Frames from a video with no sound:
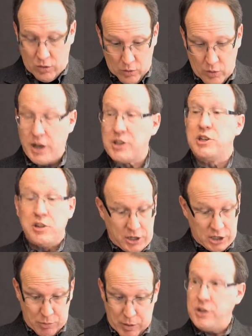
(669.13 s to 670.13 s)
Oh, and I see the
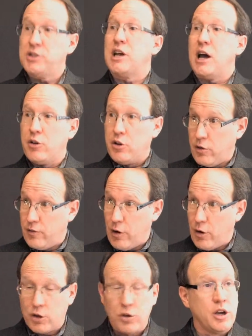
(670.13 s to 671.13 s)
expense down here,
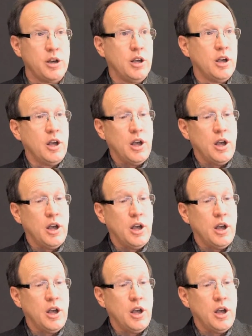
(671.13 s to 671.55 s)
very good.